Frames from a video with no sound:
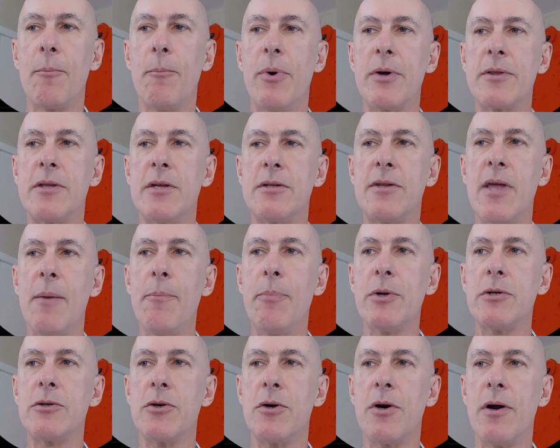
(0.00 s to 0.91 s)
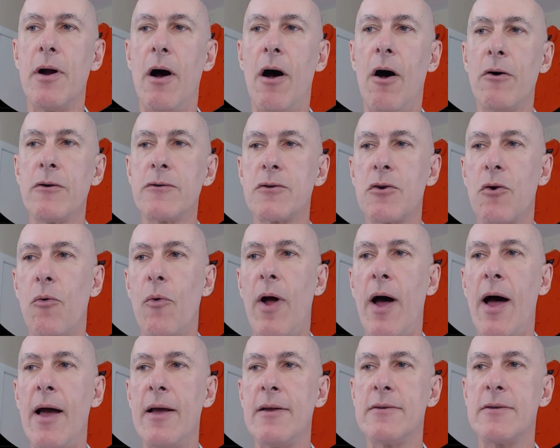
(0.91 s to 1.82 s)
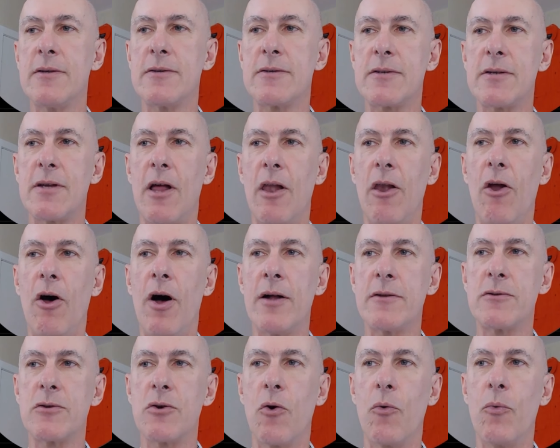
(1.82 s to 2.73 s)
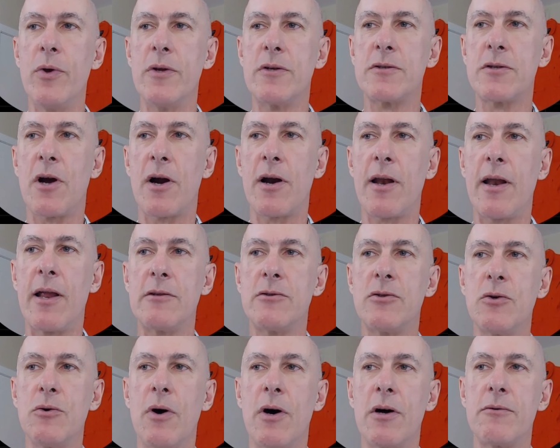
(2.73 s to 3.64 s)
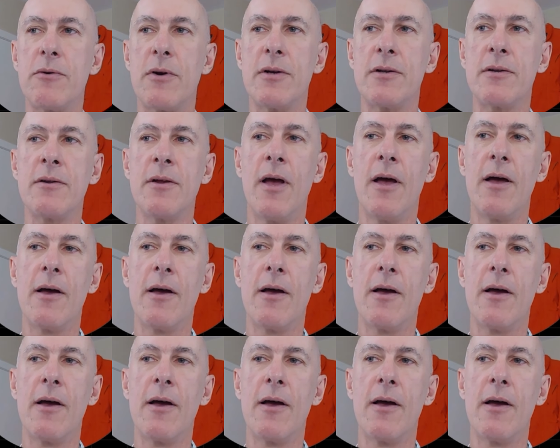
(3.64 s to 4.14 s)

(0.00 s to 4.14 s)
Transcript: But the temperature also rises a lot. So we started at 200